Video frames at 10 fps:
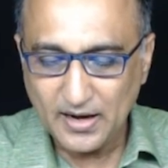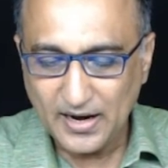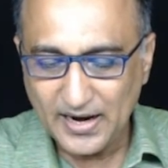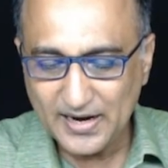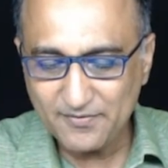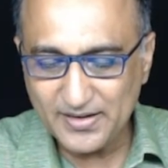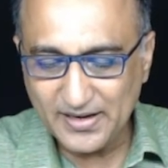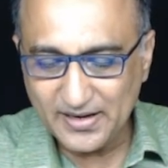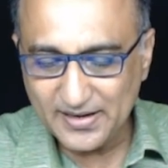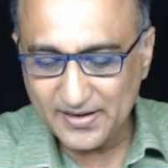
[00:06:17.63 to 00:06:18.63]
I have
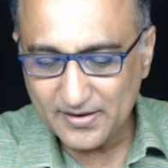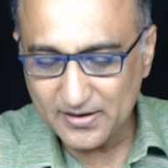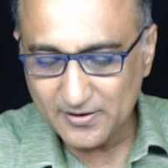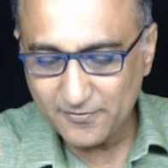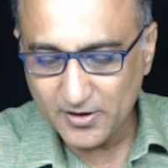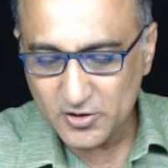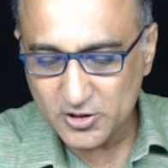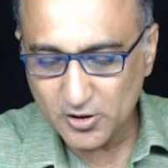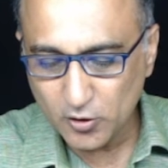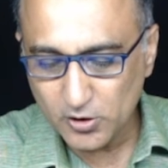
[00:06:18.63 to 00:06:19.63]
declared a
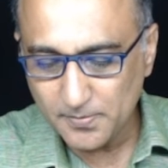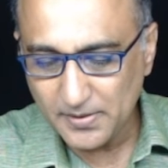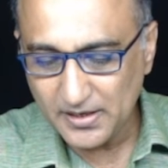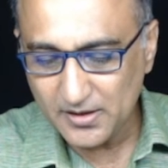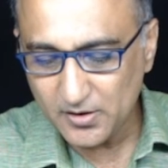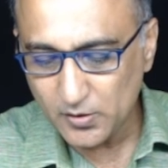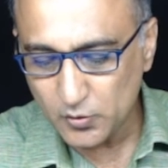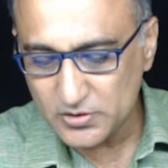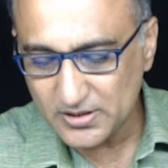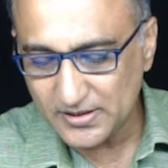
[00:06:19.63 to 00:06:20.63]
function called main
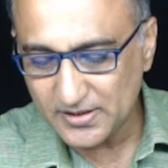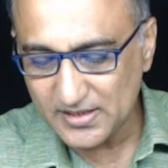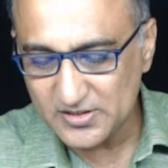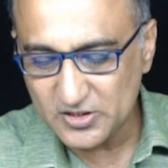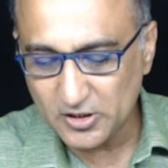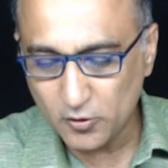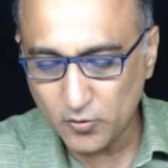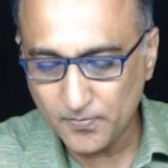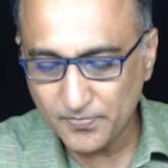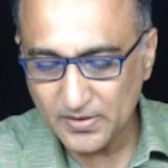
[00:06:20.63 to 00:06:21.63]
who's returning
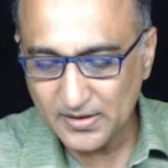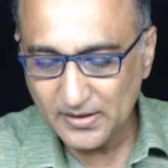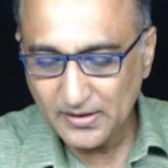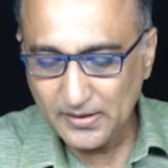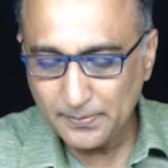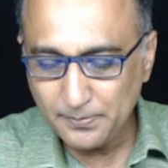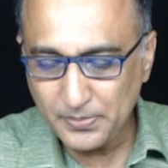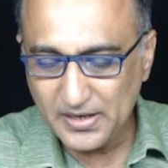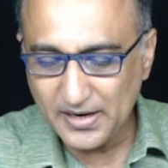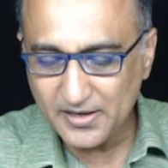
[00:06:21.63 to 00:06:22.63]
0.
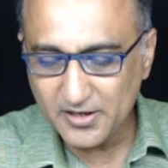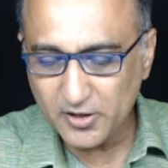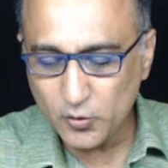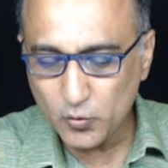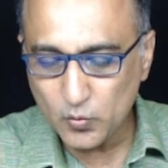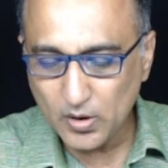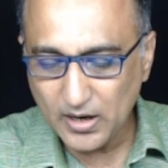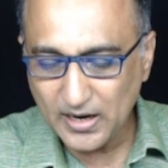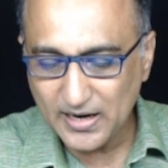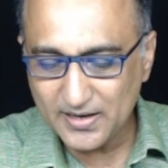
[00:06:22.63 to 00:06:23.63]
P and Q
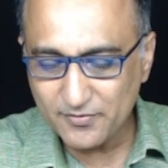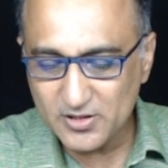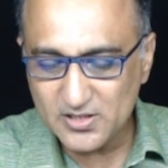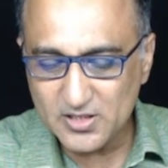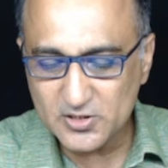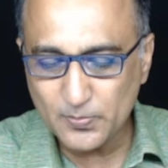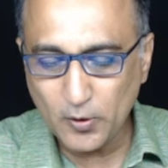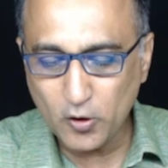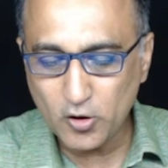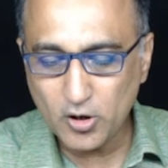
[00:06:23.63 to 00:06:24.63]
are within this
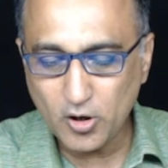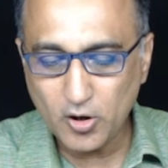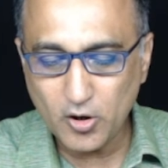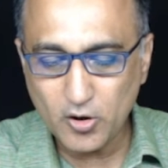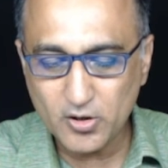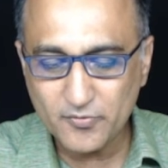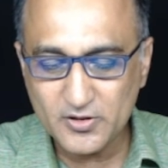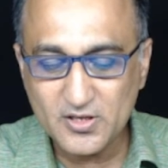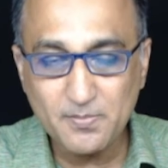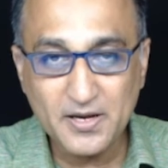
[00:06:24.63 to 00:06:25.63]
block or
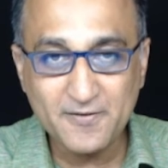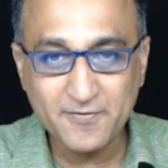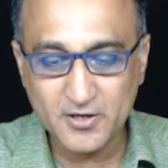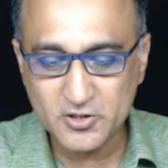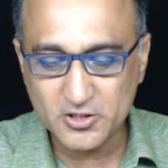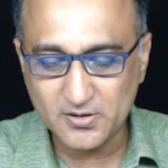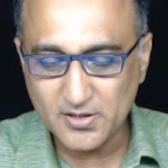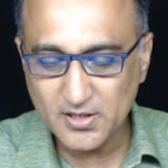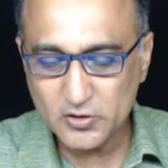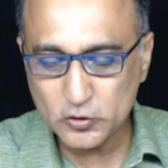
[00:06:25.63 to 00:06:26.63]
within main
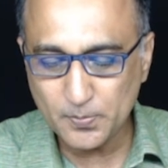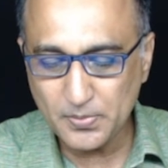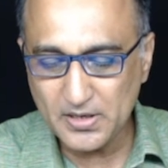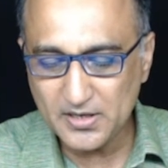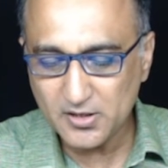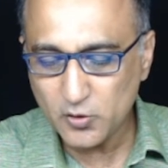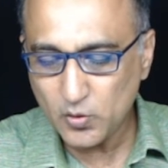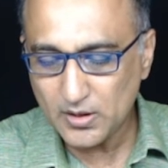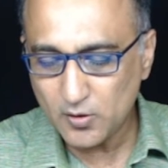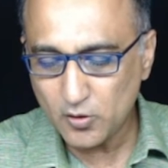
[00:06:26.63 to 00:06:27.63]
function. So P and Q
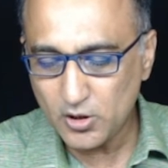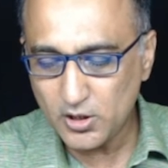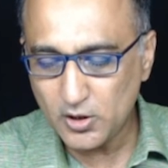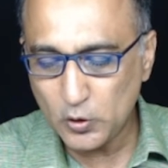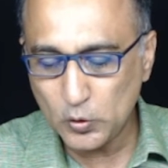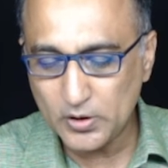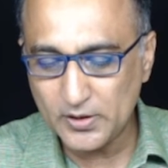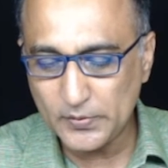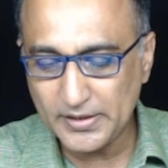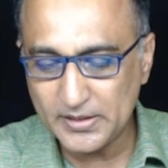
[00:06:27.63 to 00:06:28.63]
are called local
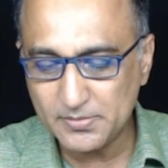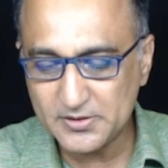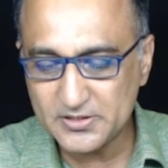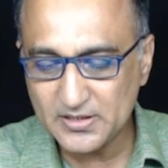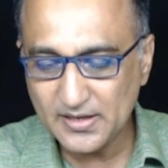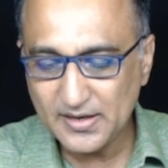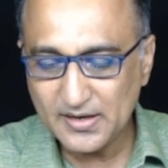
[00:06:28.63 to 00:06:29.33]
variables.